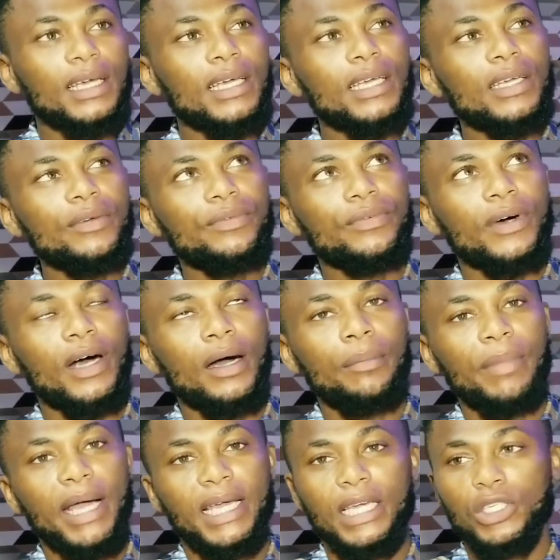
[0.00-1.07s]
If
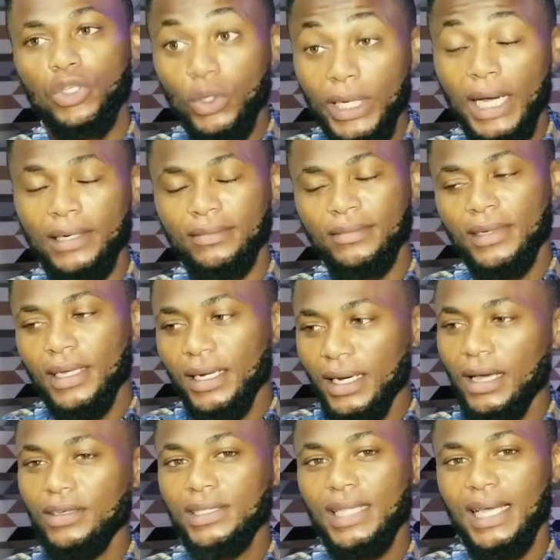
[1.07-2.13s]
Michael Jordan
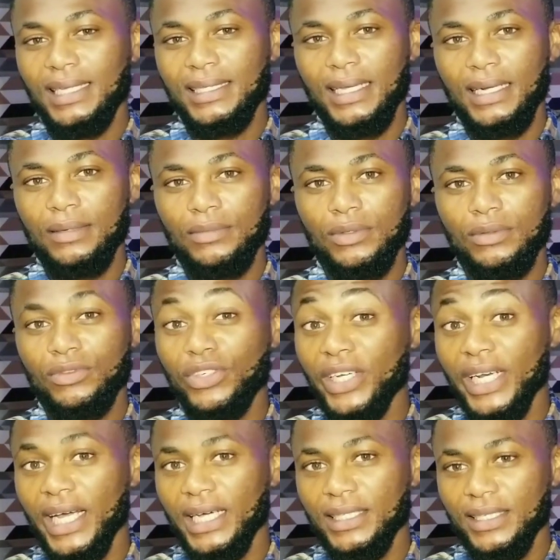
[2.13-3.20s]
now starts selling
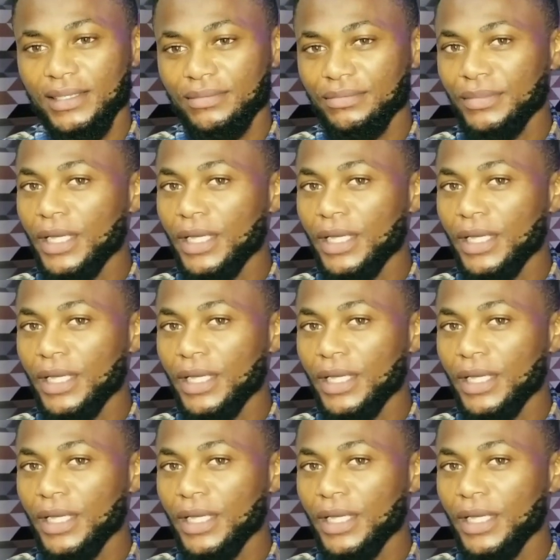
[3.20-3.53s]
trainers,